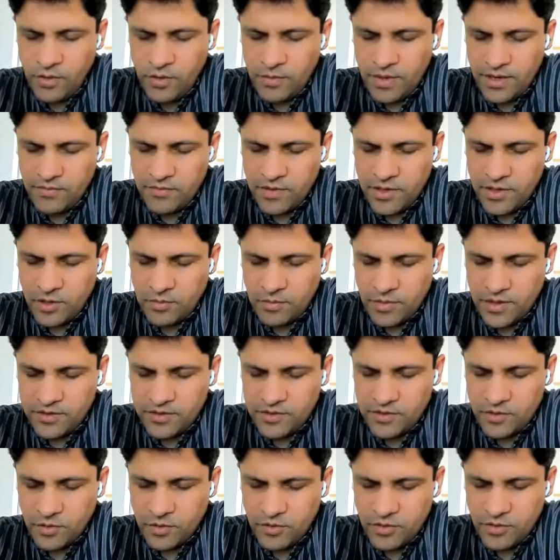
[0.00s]
Who am I without
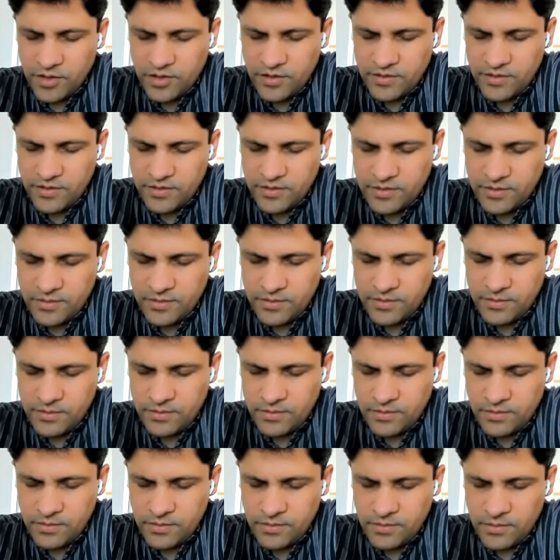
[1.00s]
my stories?
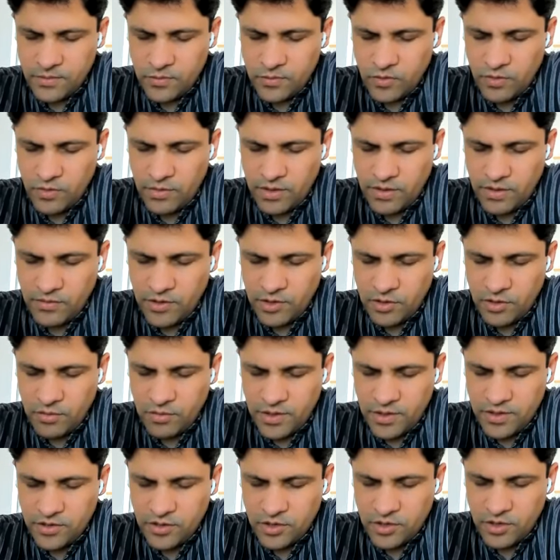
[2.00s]
Who am I
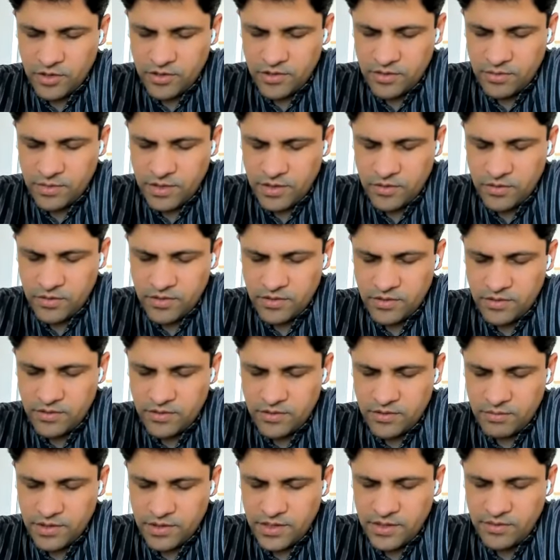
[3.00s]
without my thoughts about this,
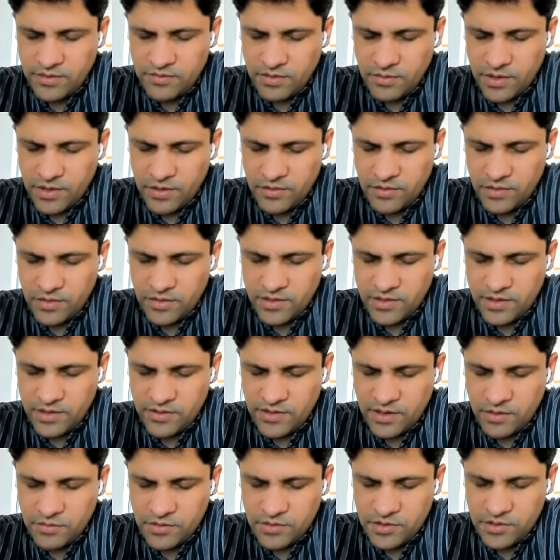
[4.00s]
beliefs about this,
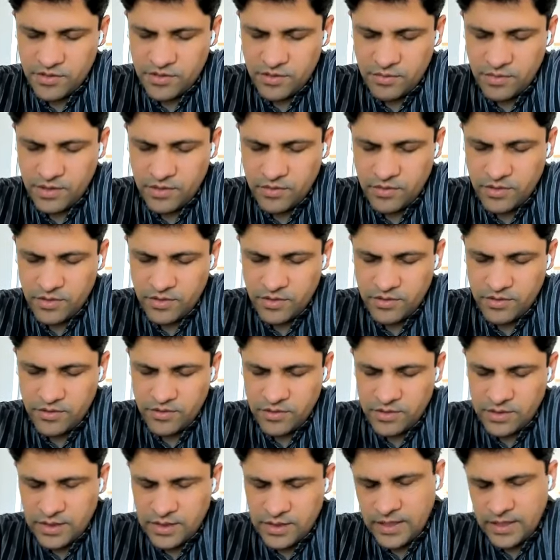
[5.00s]
assumptions about this,
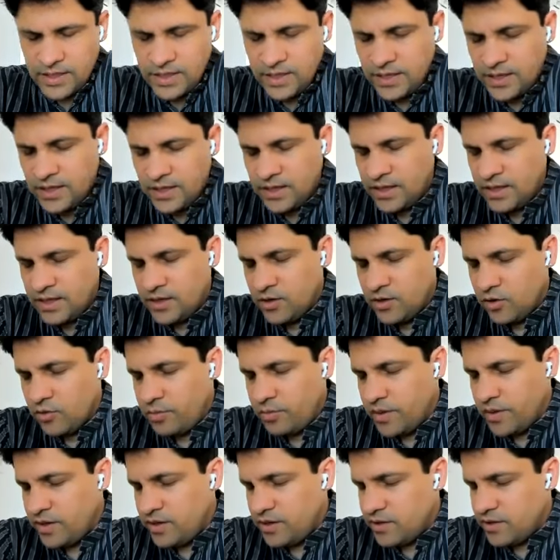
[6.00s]

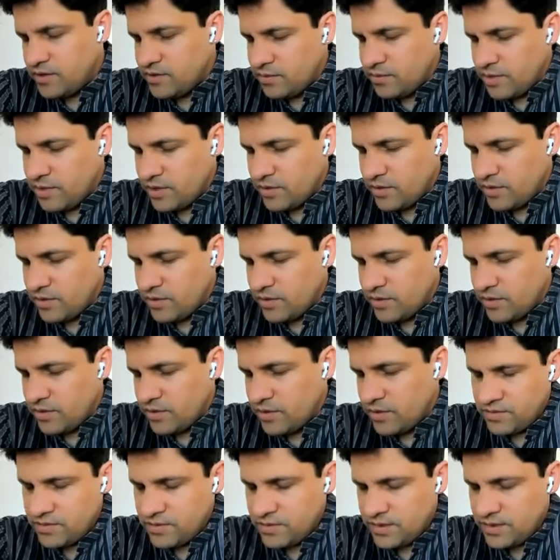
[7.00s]
opinions about
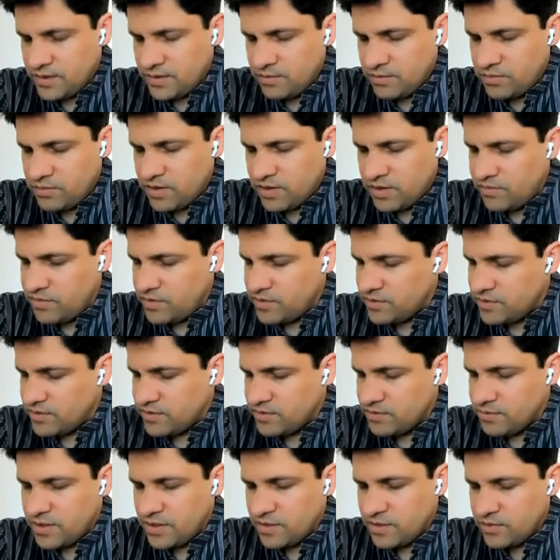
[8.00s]
this,
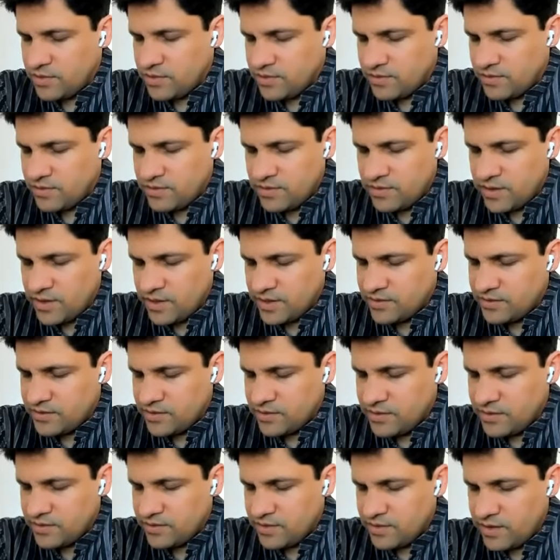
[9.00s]
preferences about this,
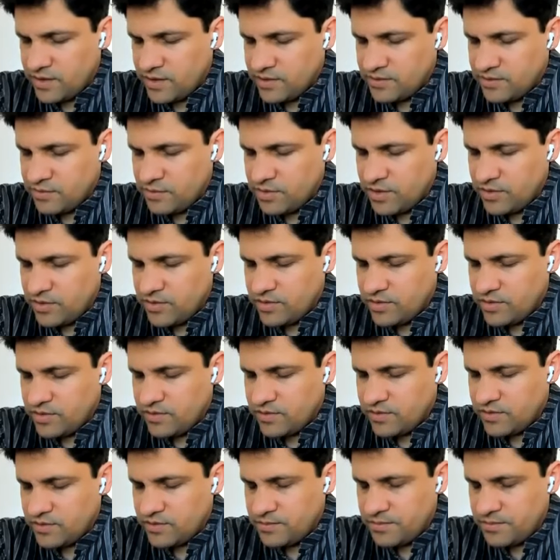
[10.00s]
likes and dislikes about this?